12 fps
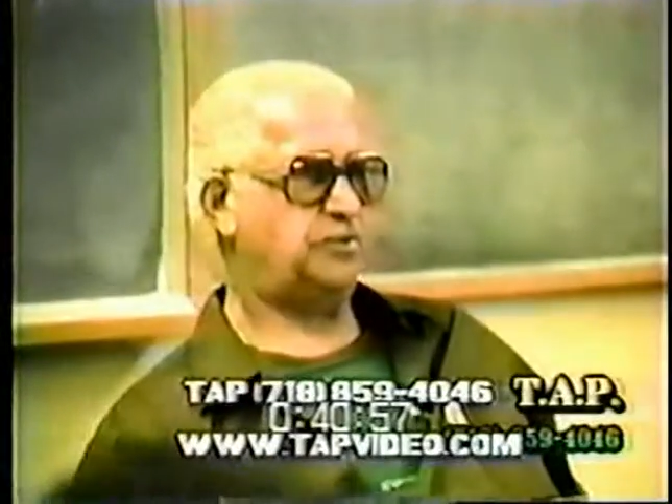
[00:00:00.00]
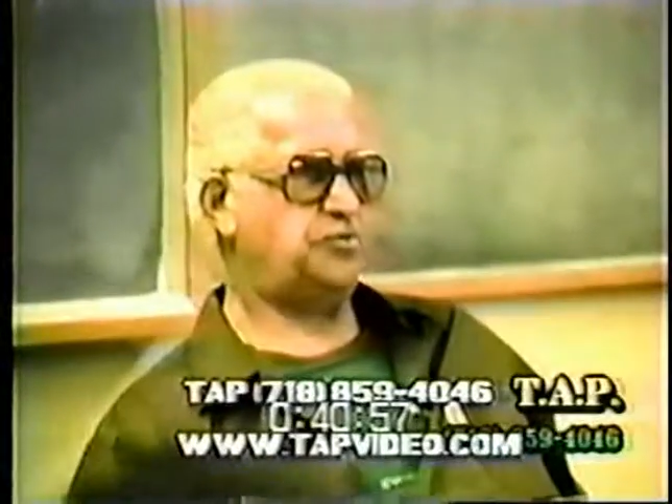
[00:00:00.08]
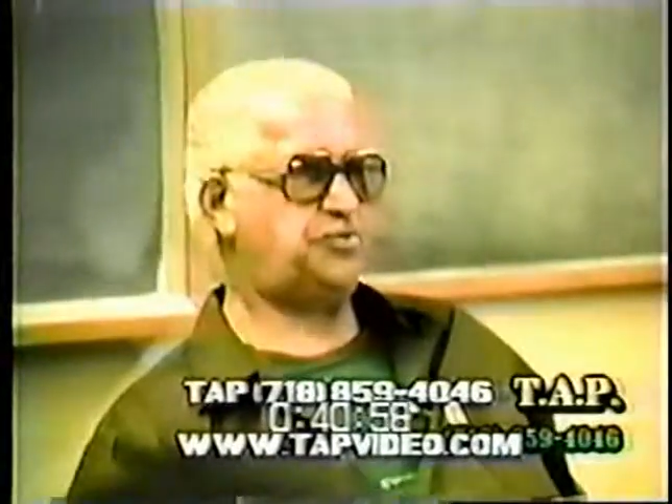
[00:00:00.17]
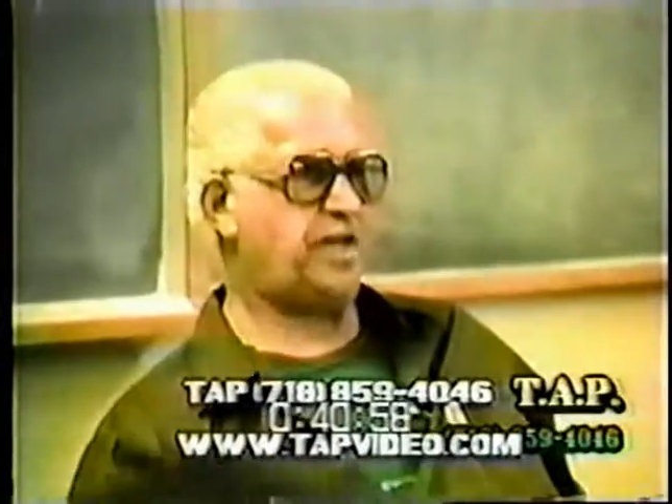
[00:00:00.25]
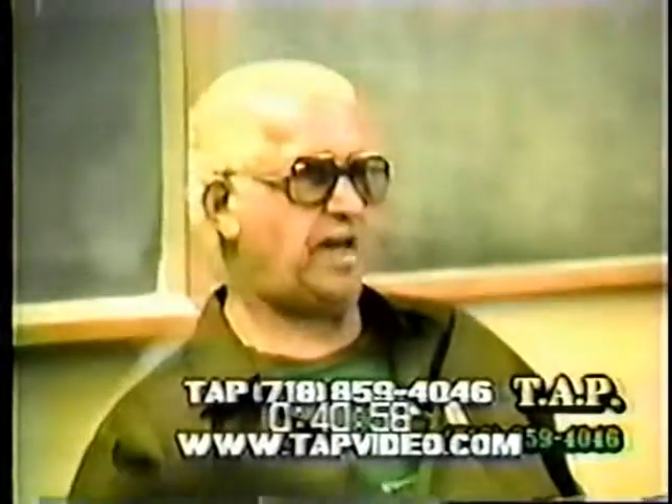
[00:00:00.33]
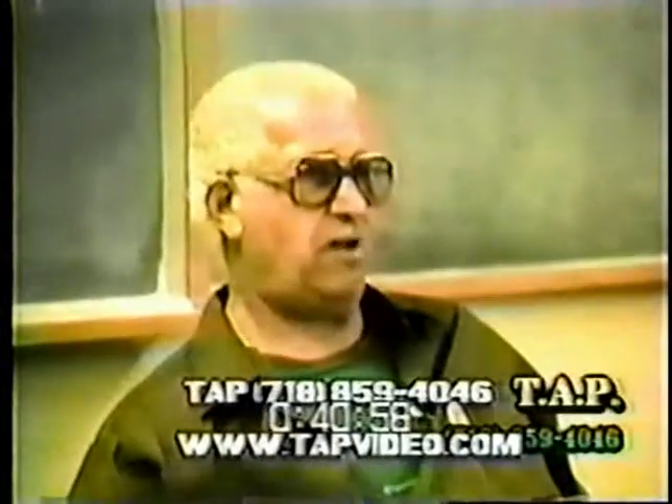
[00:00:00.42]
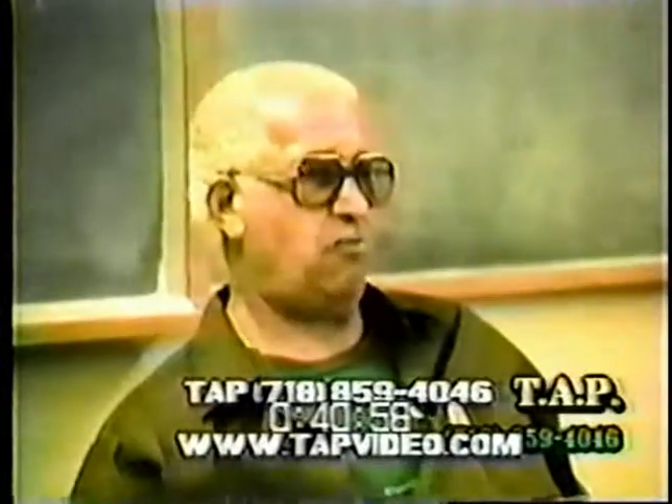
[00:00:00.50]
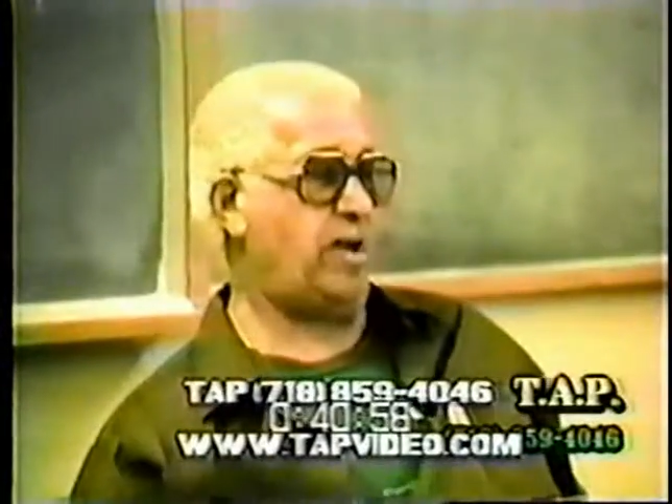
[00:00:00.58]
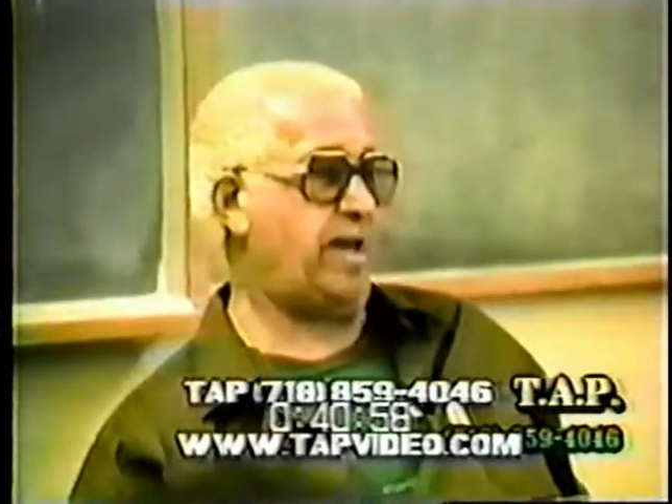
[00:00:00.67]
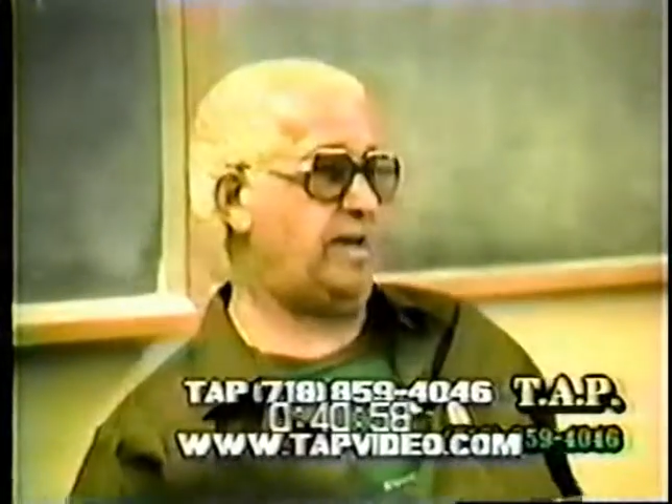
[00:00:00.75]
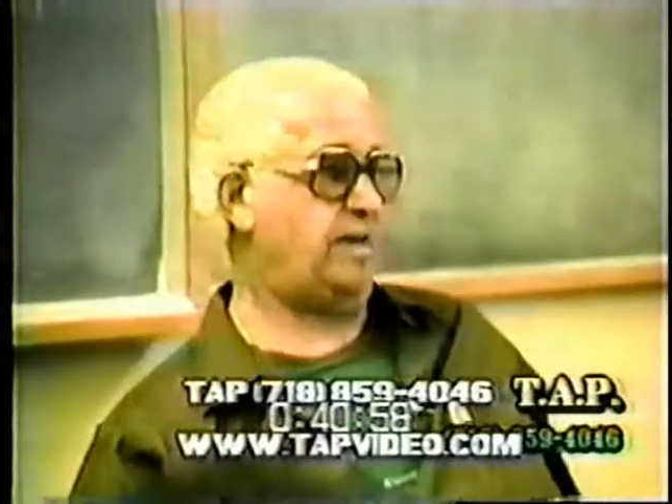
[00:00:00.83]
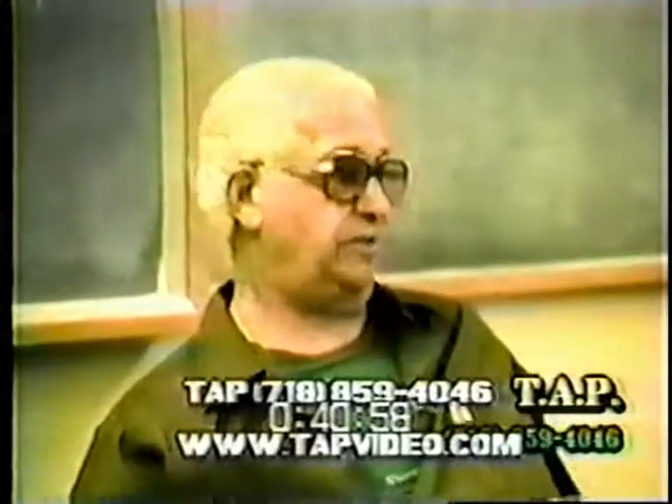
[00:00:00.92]
to tell her,
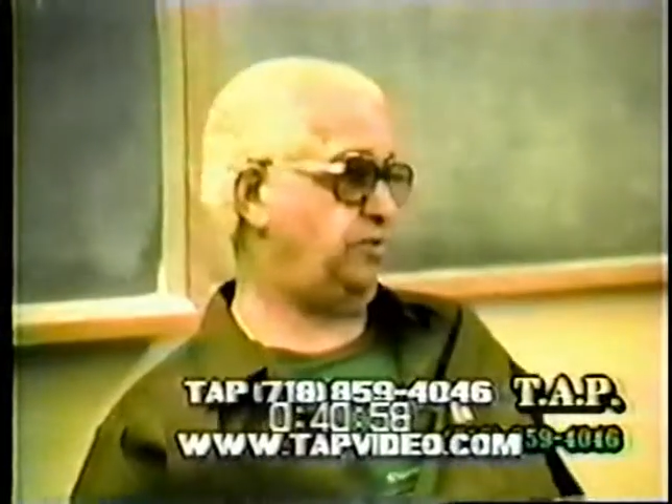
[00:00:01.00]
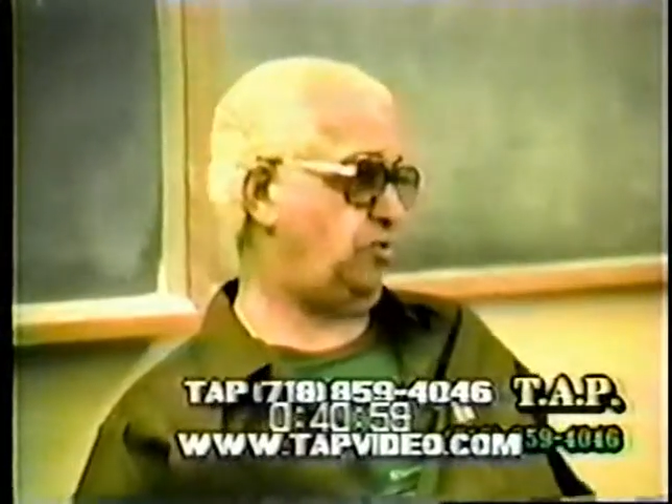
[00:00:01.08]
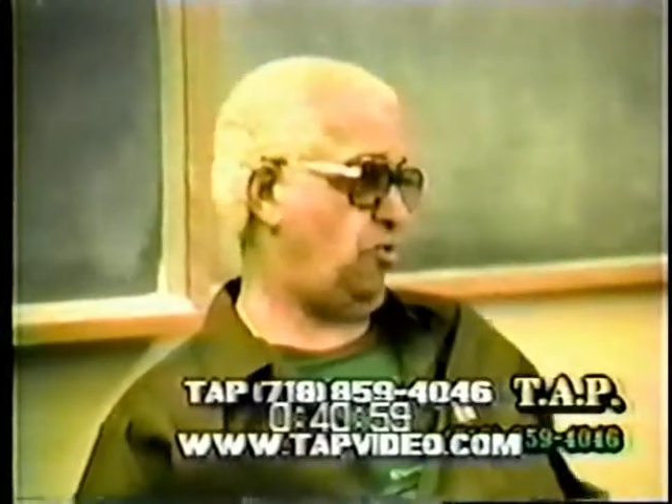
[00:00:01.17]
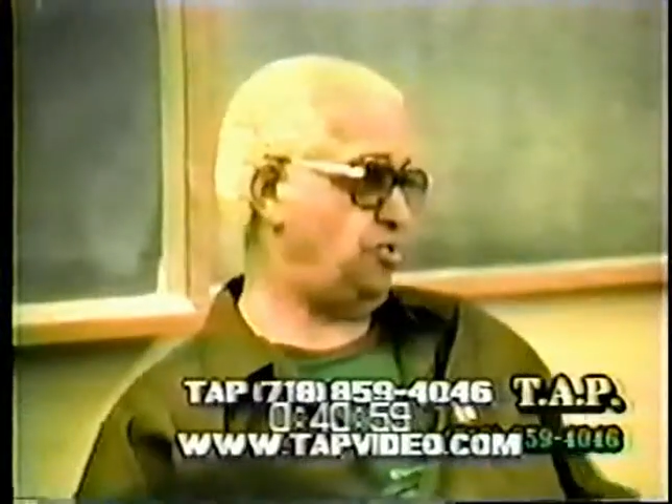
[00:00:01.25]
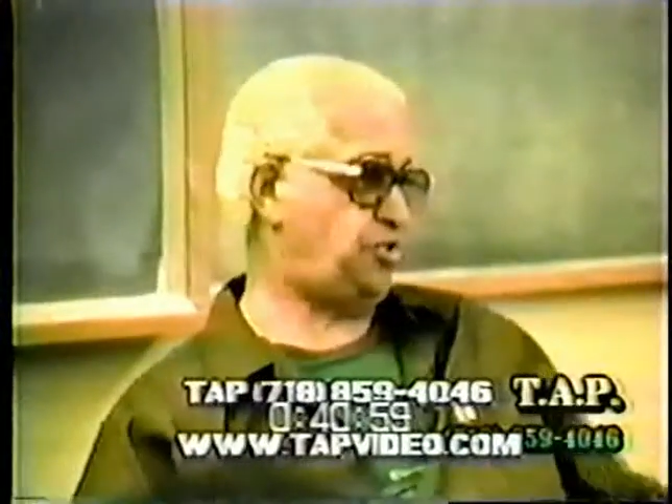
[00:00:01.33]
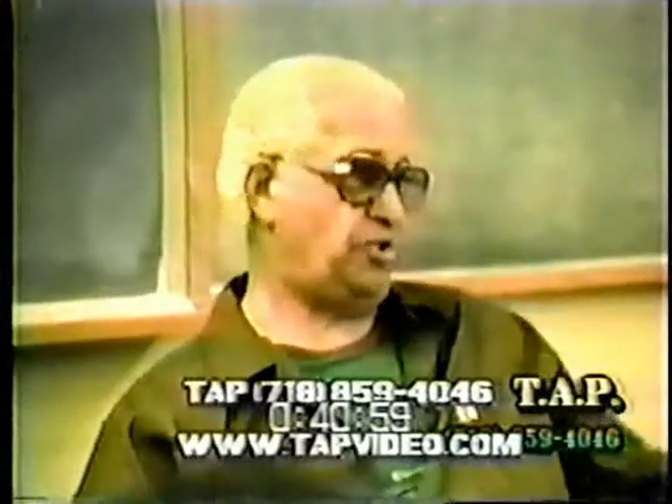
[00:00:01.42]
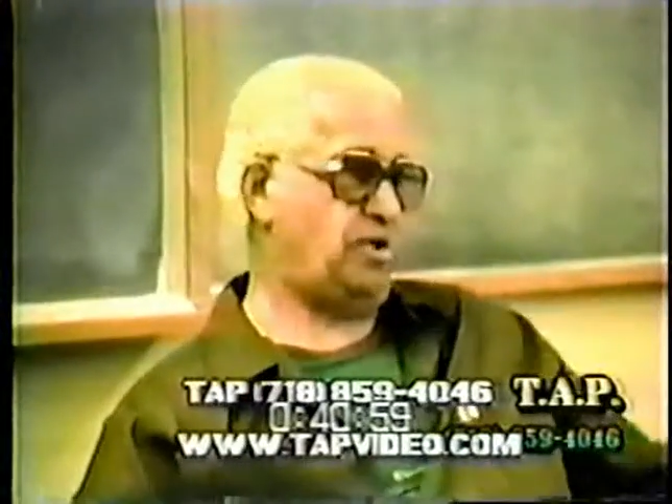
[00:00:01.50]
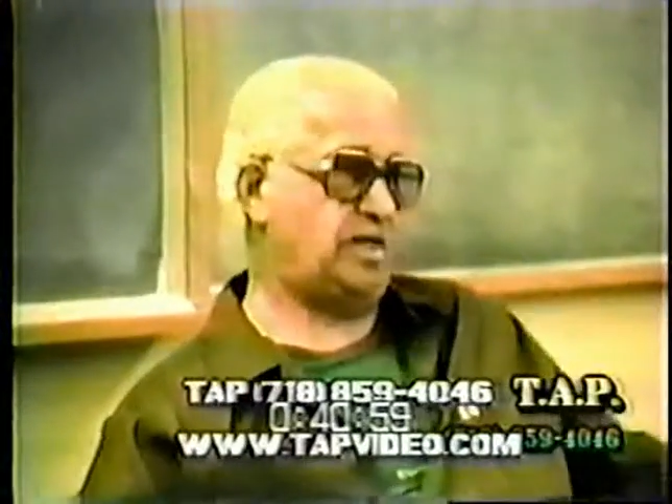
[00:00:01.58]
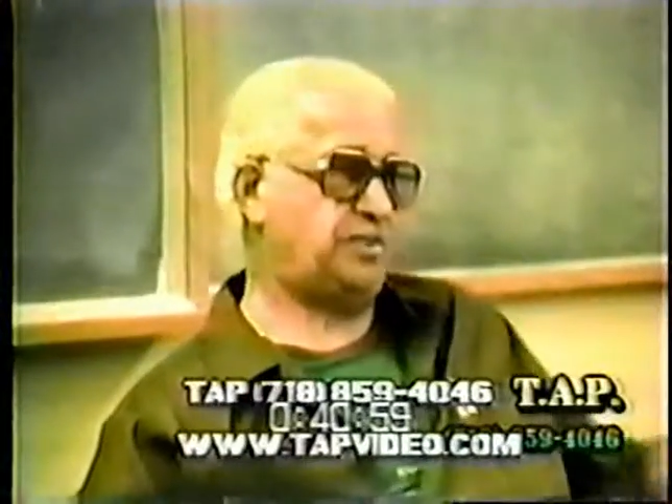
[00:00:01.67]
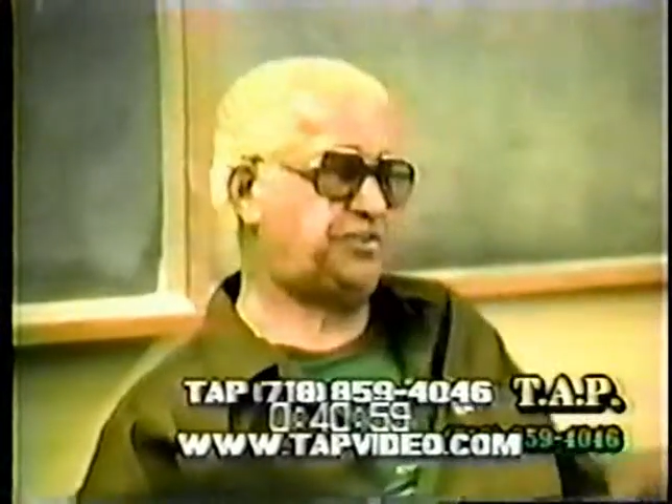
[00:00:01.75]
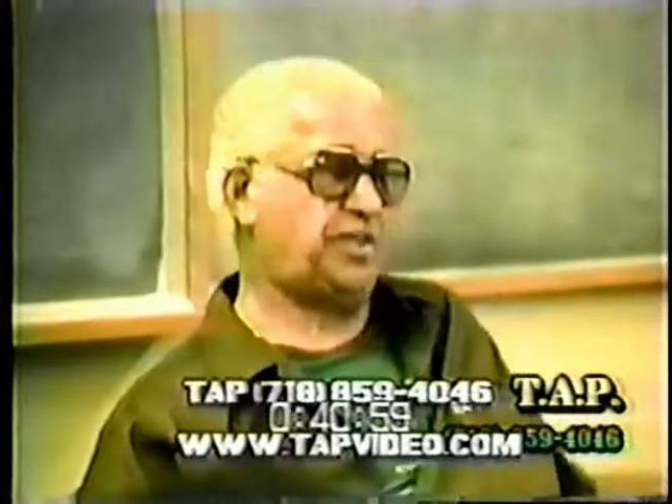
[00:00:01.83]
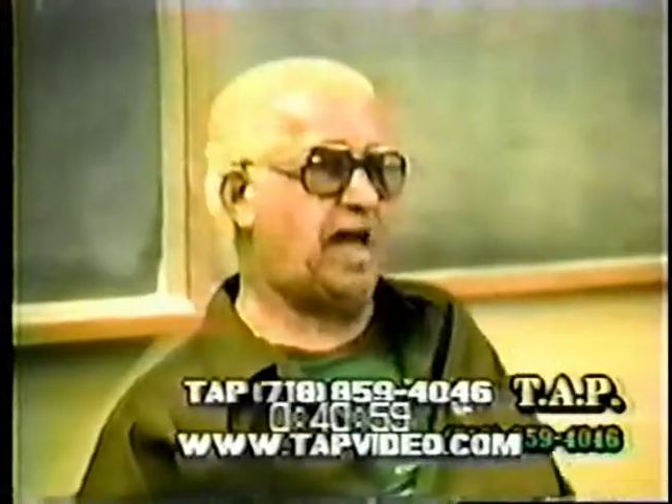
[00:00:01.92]
well, Kojo
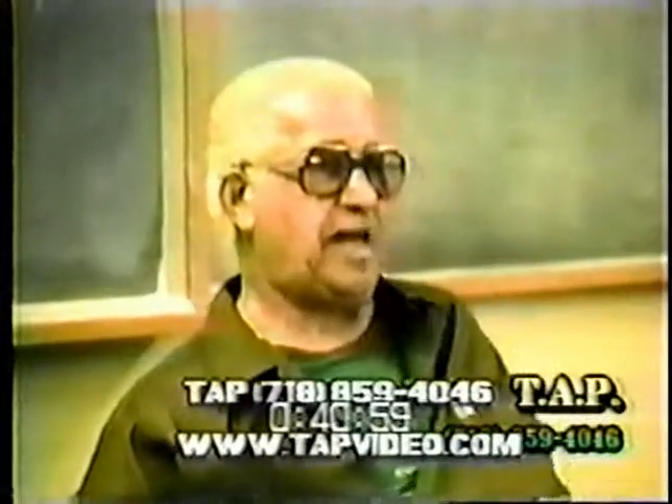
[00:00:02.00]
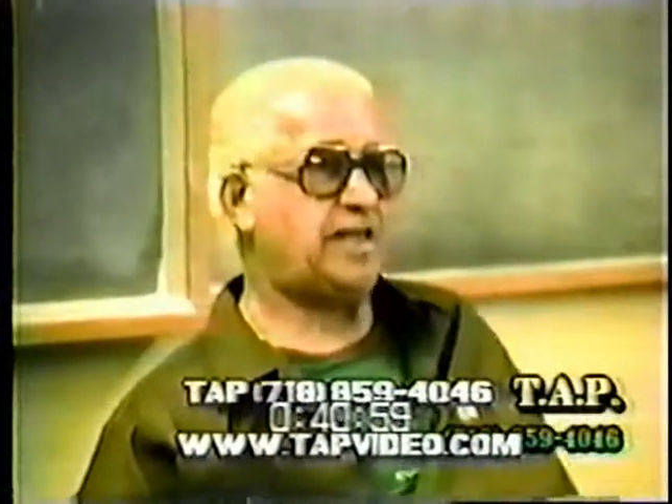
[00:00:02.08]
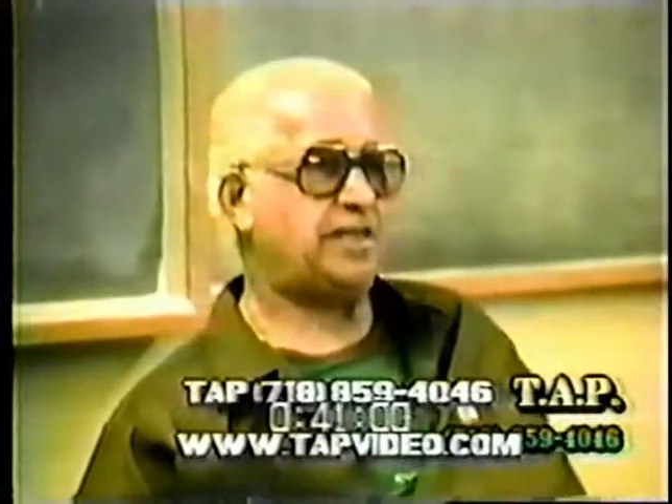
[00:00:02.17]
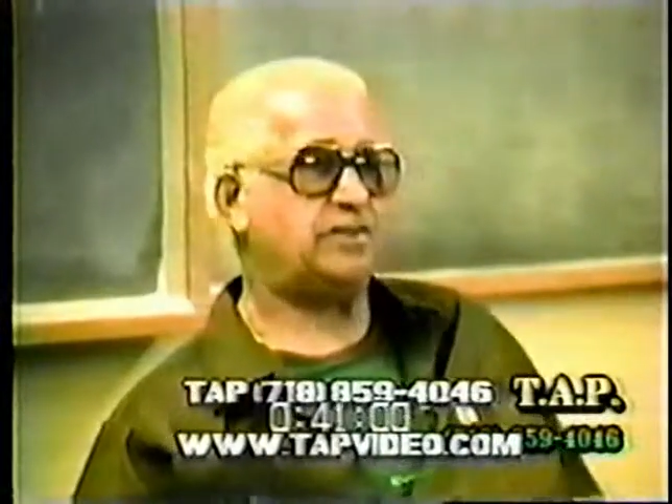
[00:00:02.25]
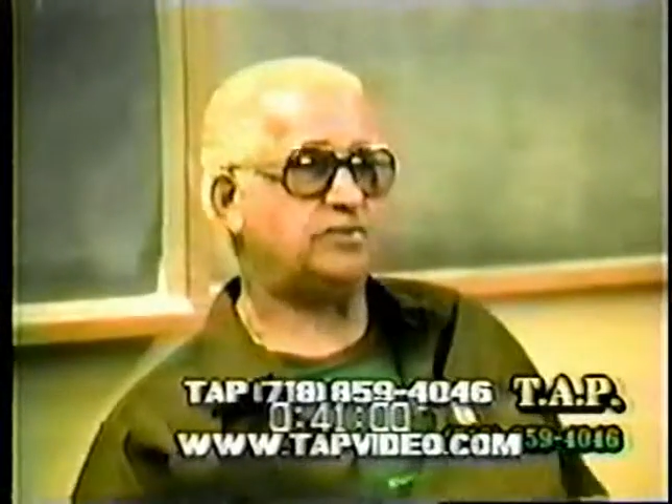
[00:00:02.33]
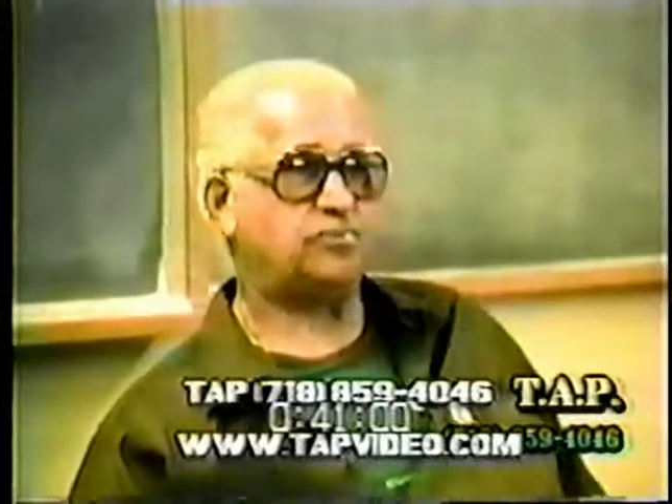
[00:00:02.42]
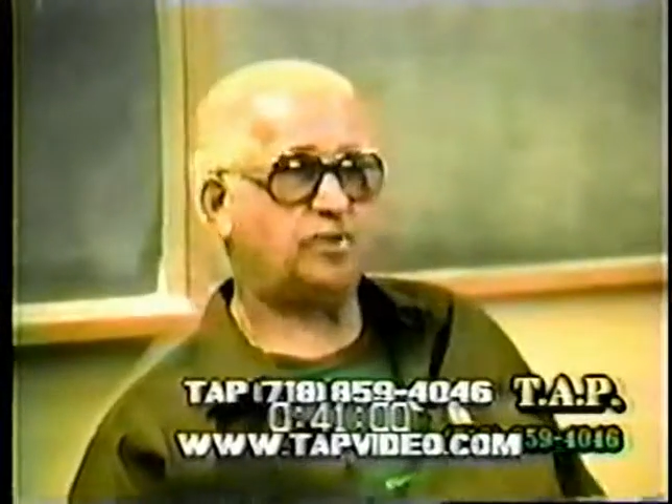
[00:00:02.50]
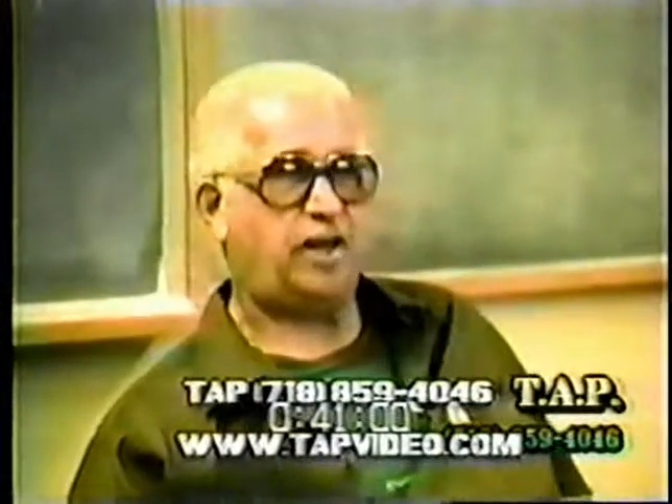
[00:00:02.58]
has signed,